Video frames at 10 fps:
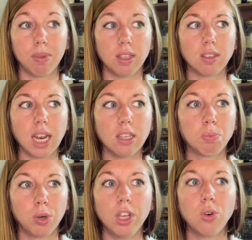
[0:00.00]
it stays
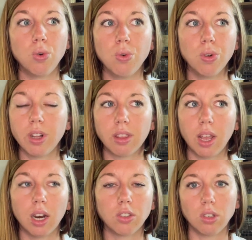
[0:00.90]
pretty cool in
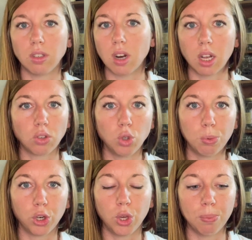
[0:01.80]
there, so it's not
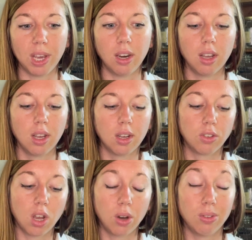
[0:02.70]
super humid.
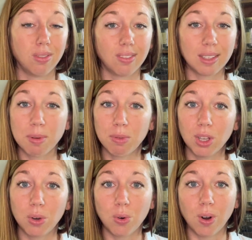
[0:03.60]
So that's been
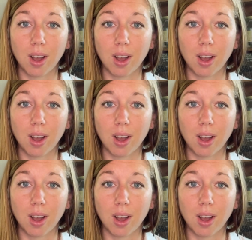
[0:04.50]
really cool.